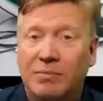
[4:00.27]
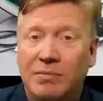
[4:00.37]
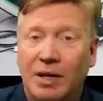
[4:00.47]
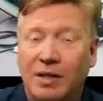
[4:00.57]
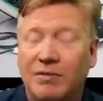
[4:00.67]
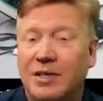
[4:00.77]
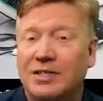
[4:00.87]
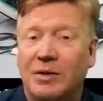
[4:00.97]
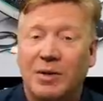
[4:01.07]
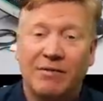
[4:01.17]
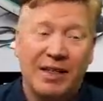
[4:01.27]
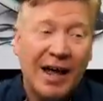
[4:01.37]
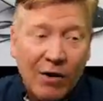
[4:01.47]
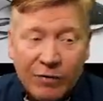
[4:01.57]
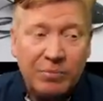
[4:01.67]
on the left-hand side, we have the
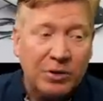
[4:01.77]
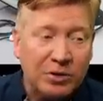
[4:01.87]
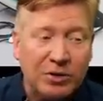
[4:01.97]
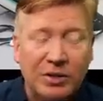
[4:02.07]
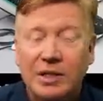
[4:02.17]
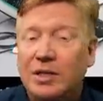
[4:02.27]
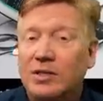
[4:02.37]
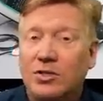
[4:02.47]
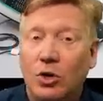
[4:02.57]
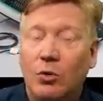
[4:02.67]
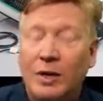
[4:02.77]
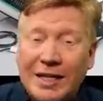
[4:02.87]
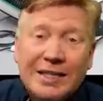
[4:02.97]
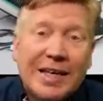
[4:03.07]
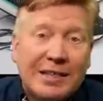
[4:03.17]
outfit builder. So we
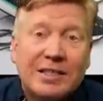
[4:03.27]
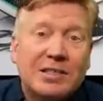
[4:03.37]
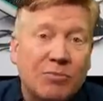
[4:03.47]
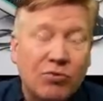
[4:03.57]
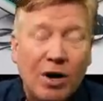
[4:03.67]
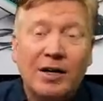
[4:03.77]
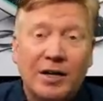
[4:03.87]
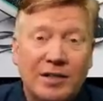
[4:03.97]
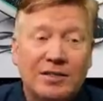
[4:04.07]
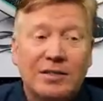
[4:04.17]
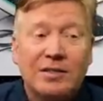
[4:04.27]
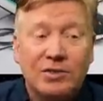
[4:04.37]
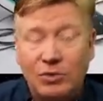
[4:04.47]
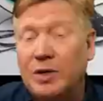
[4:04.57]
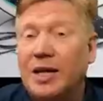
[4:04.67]
need that list of products
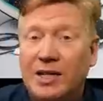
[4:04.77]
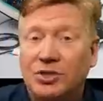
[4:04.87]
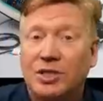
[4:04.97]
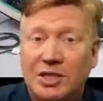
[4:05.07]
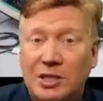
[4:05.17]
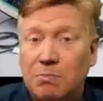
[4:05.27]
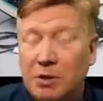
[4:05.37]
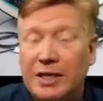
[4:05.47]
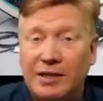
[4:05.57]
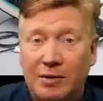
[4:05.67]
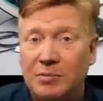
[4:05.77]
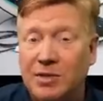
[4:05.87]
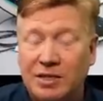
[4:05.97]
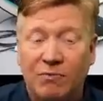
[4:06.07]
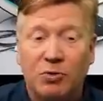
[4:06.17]
so that we can actually display them. So
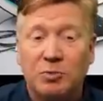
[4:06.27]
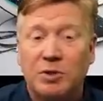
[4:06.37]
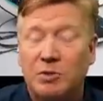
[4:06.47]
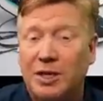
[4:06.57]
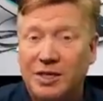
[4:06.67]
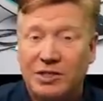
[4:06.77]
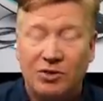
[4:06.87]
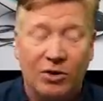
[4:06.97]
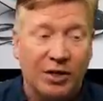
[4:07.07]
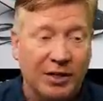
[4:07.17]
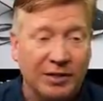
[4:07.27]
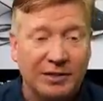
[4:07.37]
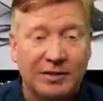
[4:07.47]
that's the first place we're gonna get started.